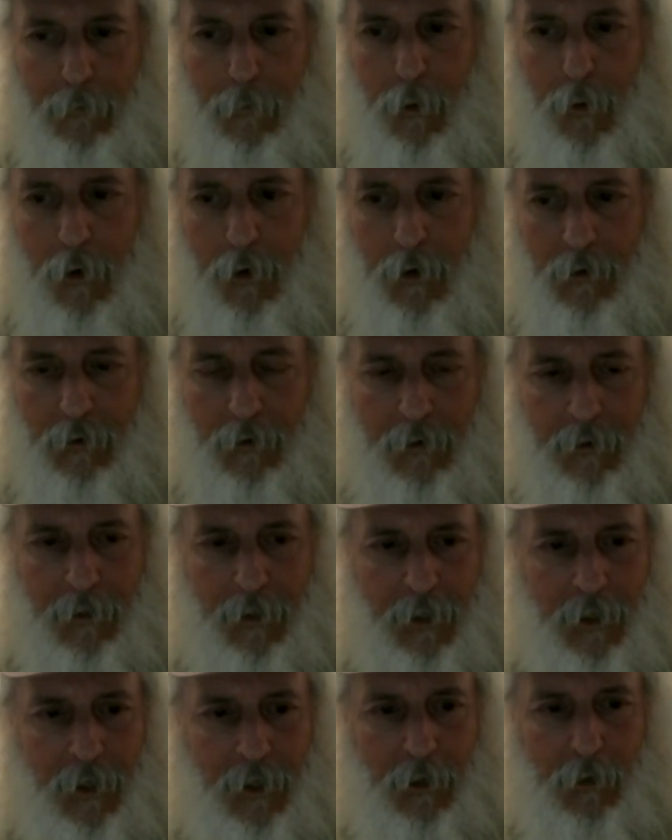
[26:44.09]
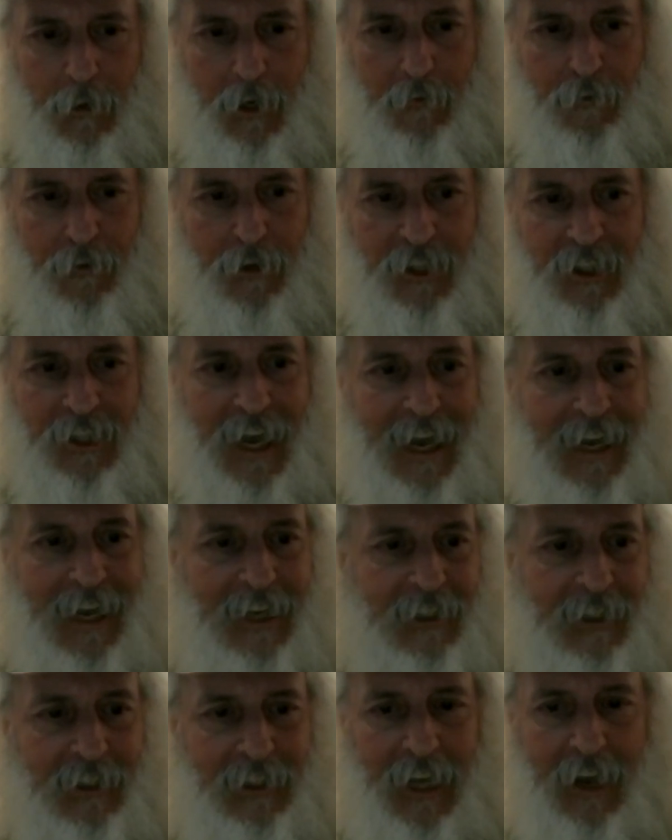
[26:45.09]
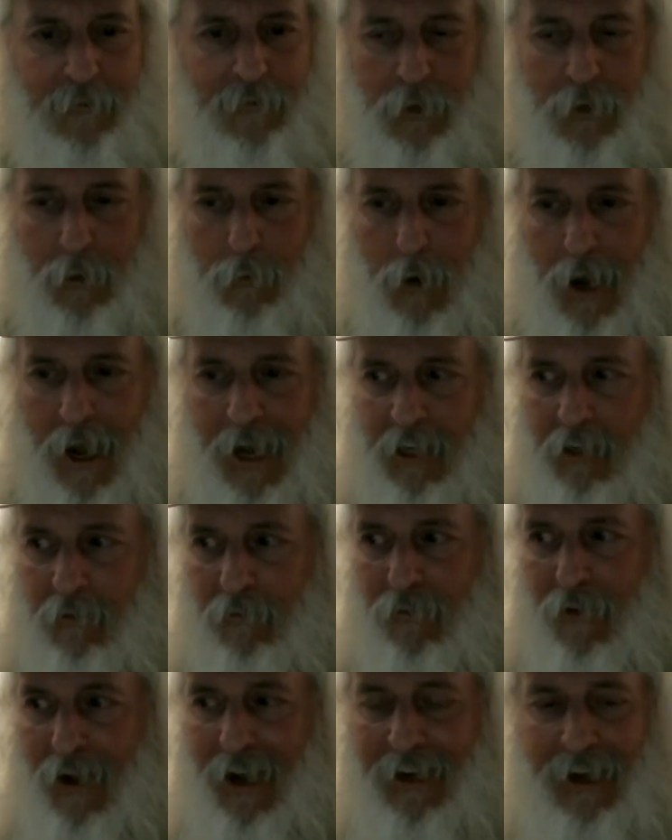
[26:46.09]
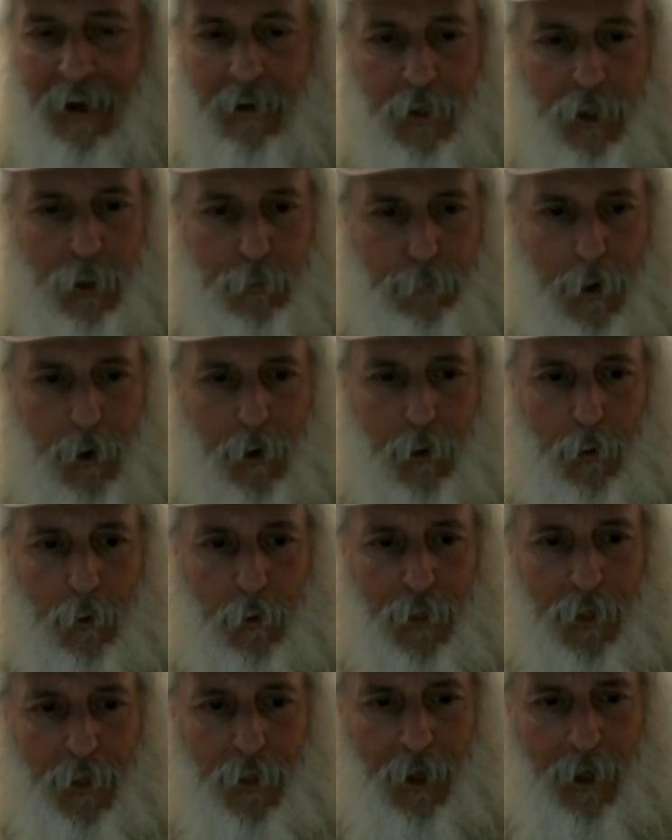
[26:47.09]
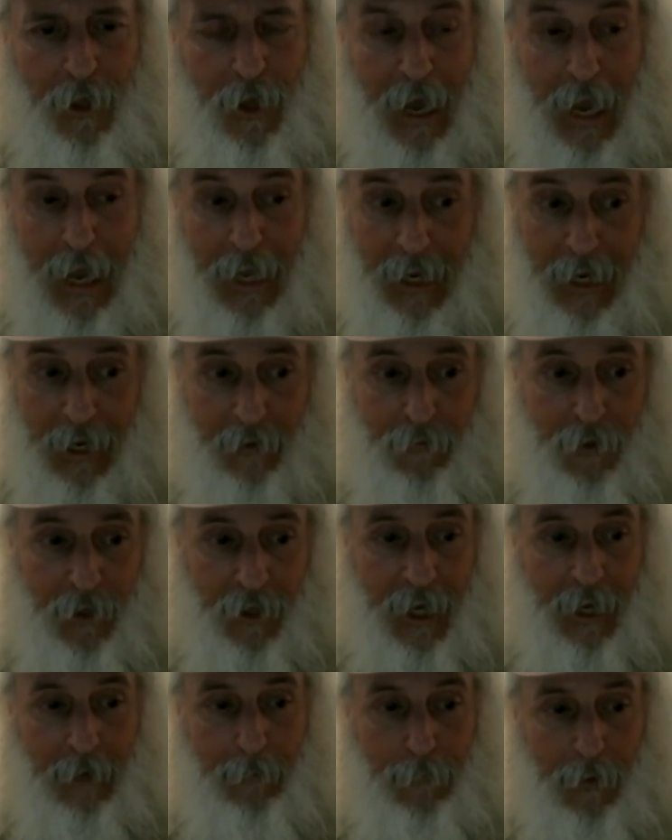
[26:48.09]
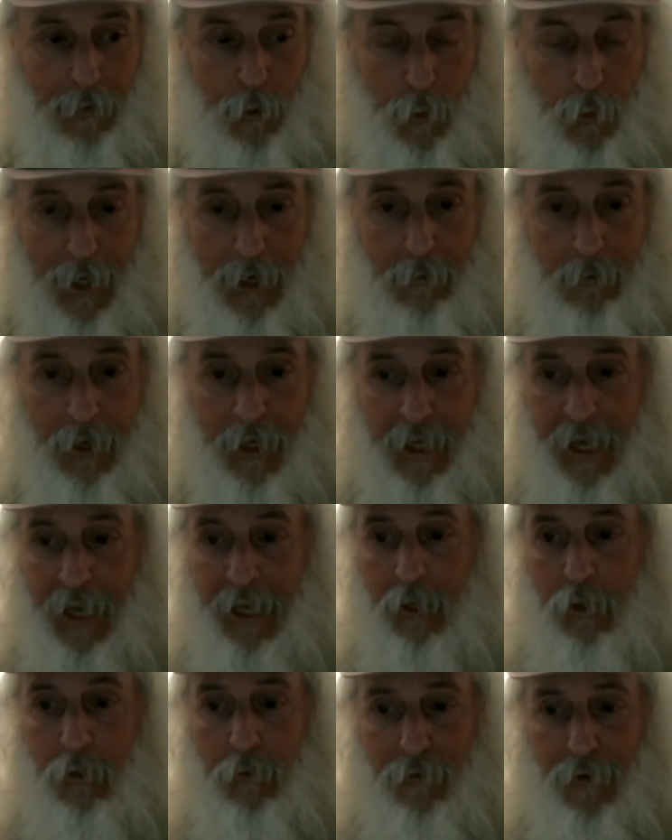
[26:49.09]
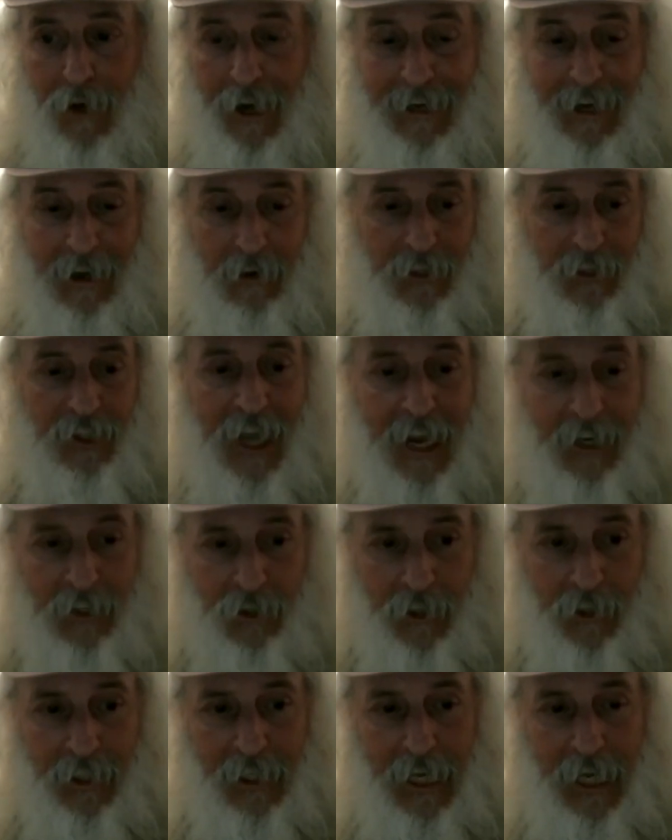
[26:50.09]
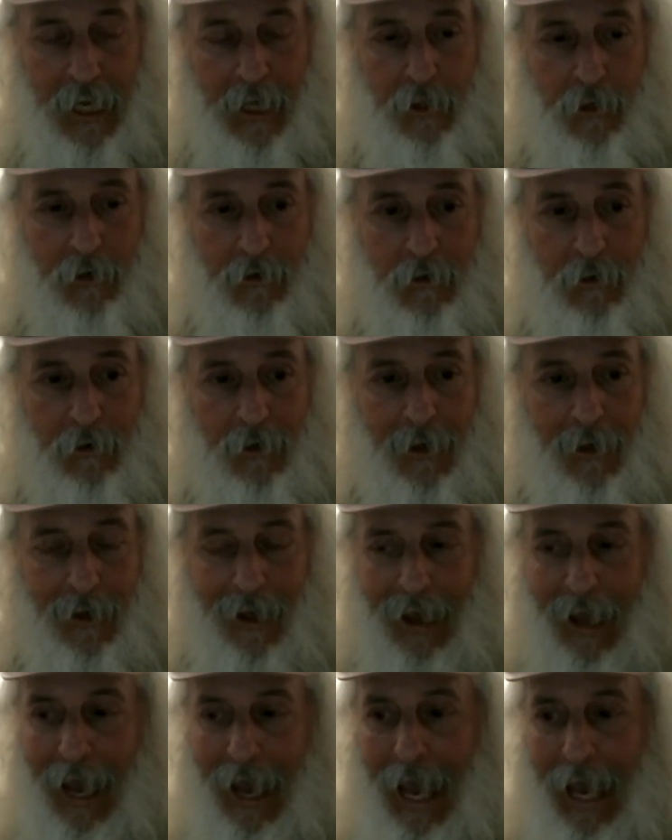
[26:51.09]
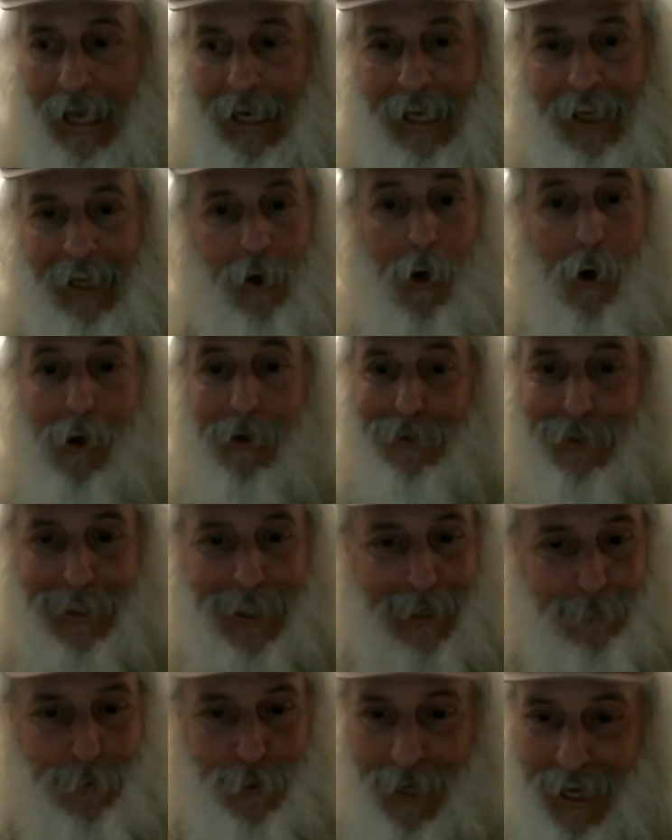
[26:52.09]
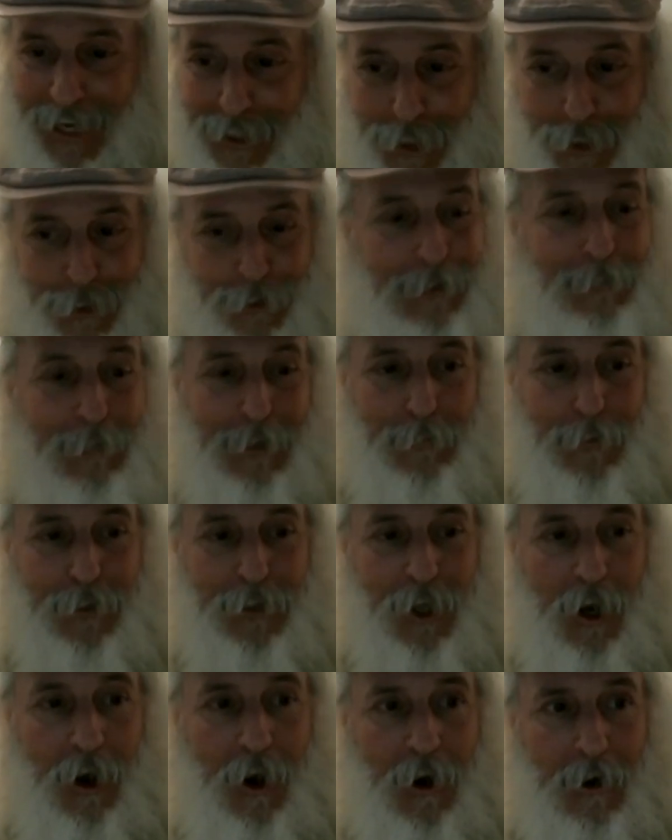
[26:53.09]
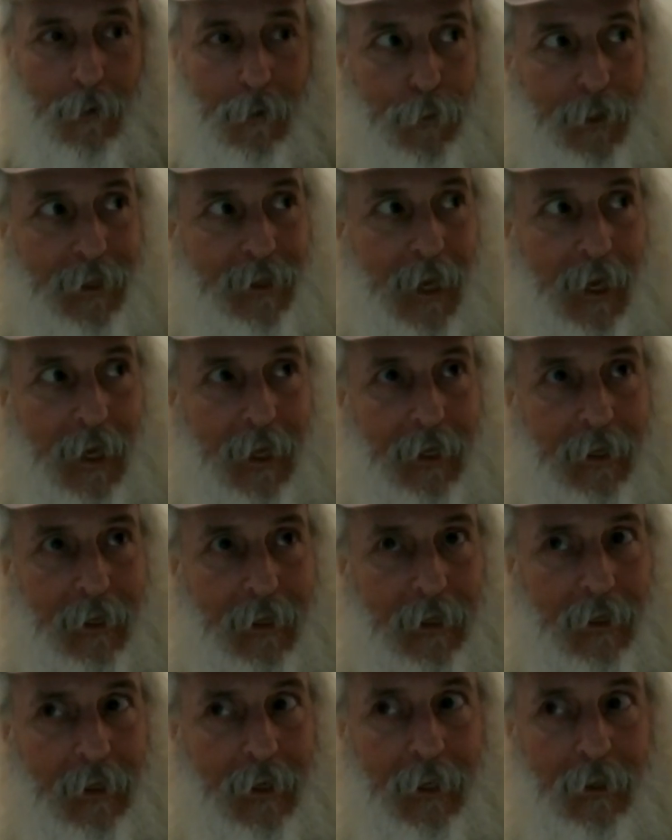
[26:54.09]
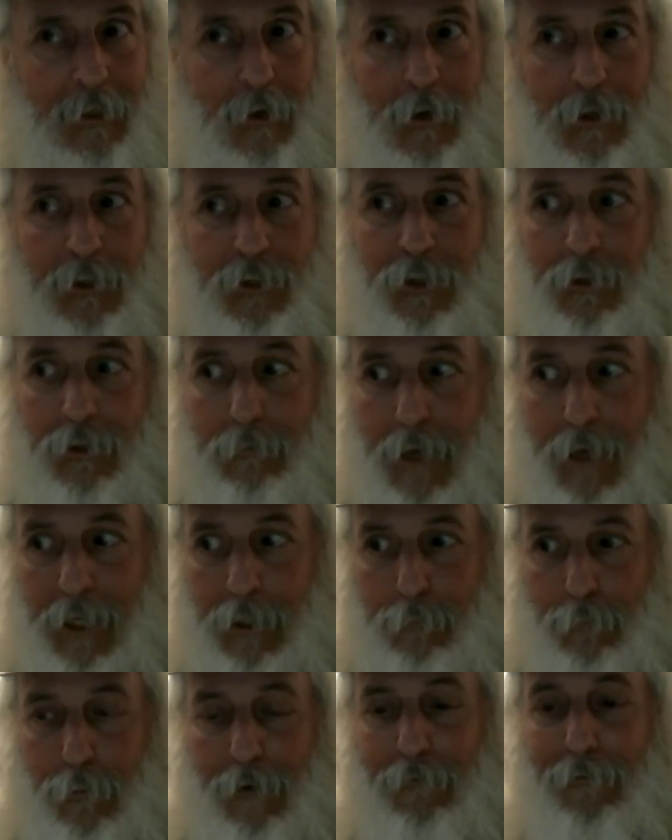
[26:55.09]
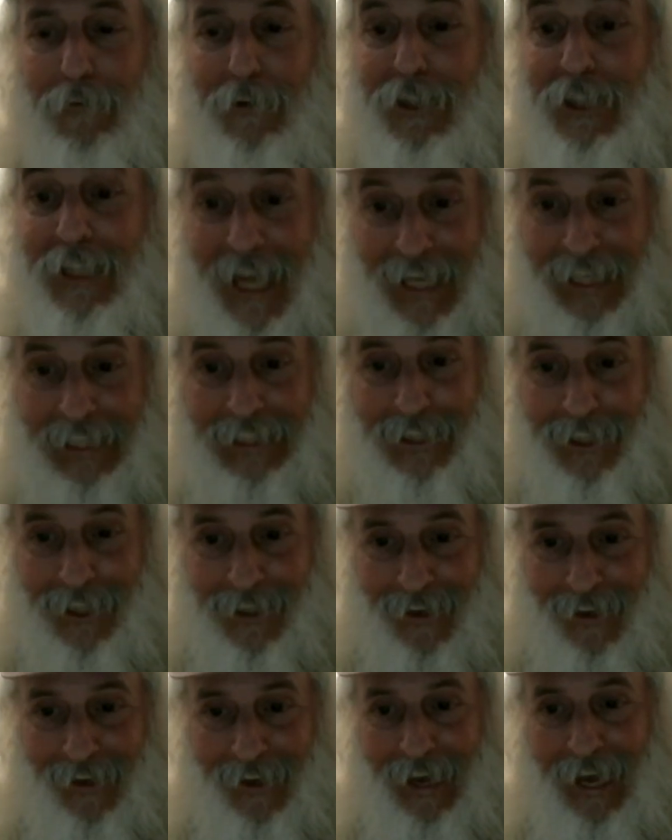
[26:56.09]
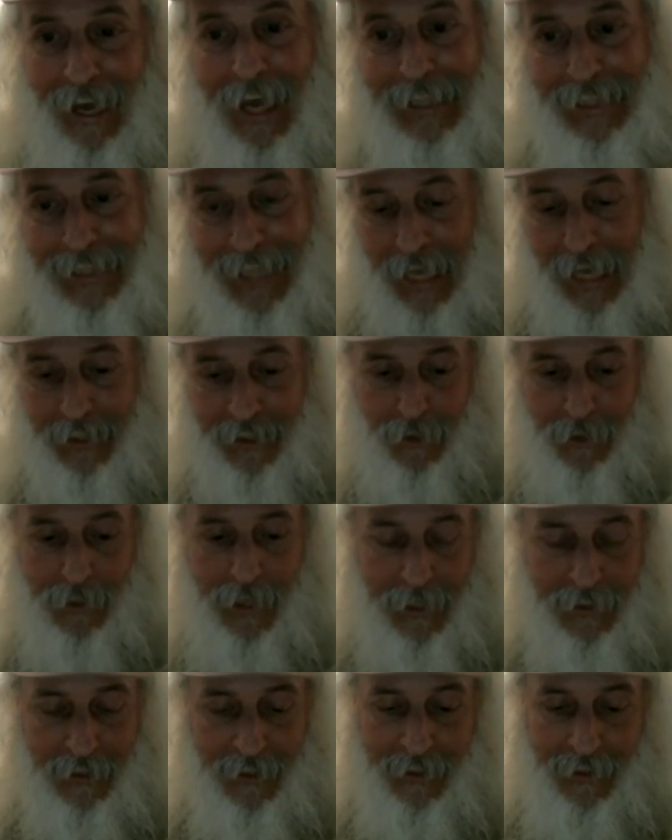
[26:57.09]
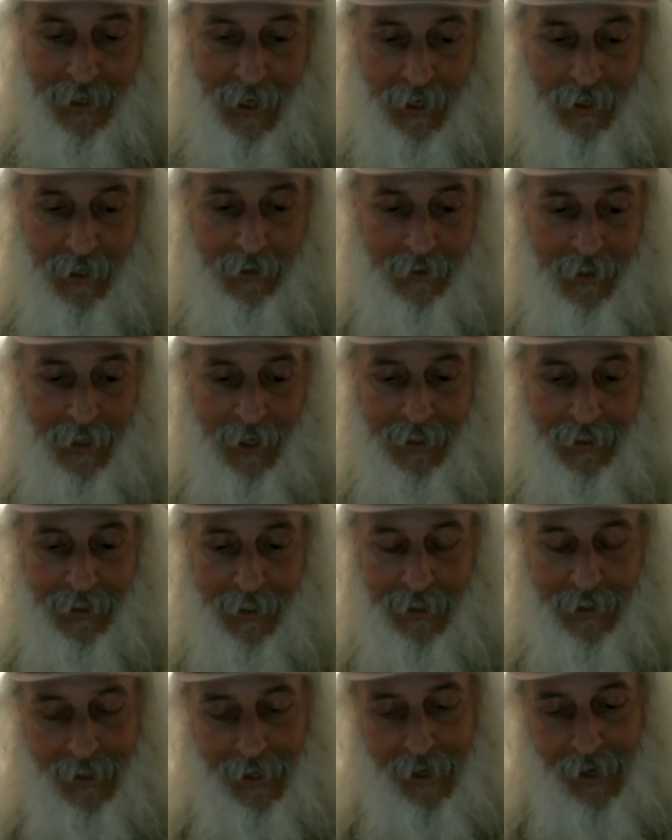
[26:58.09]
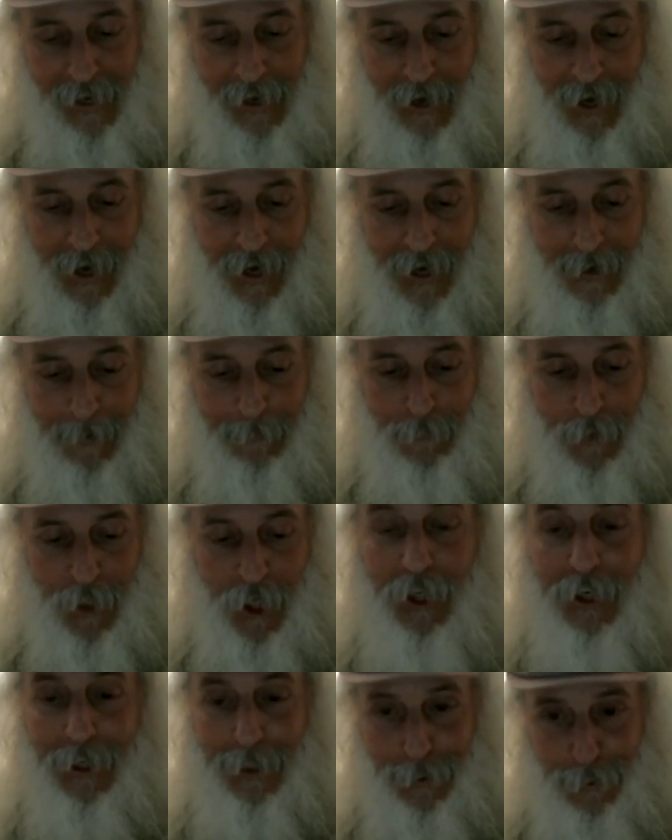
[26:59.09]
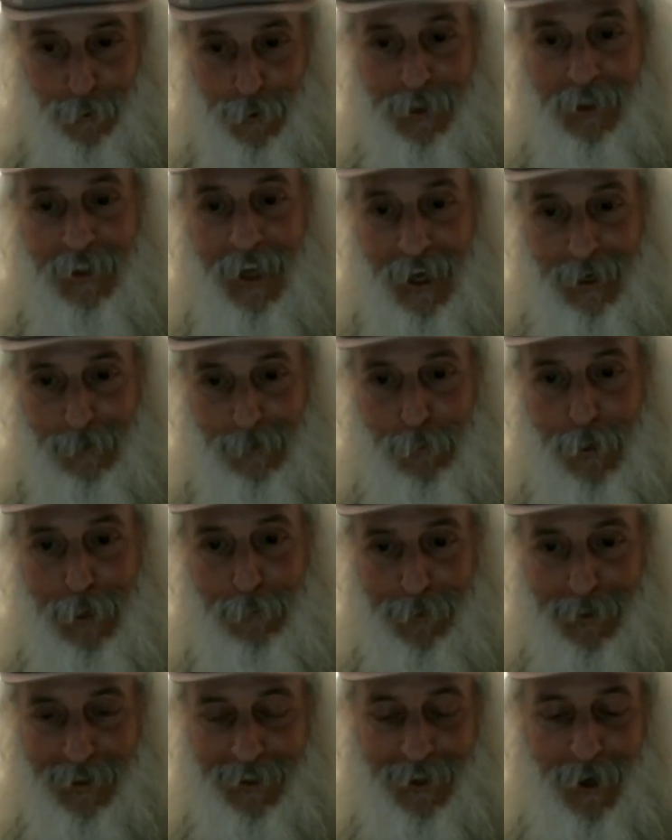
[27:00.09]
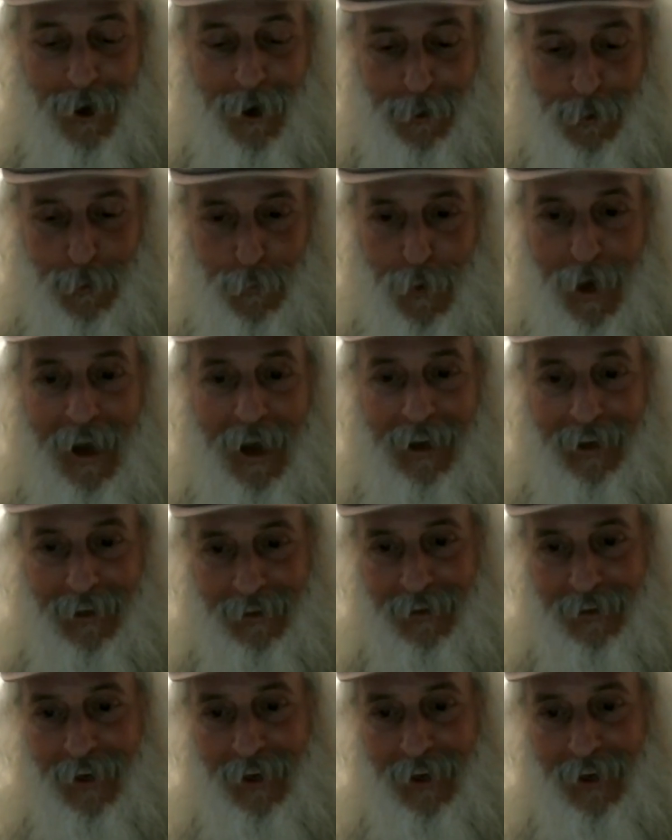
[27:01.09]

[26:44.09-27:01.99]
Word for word: The more, you know, if you say, is it left or right, you find out it's both. And then if you keep querying, you find out it's actually neither. And it all seems extremely bizarre, but then it also makes perfect sense. And that's so that's the kind of thing that um, you're going to lose a lot of people along the way in a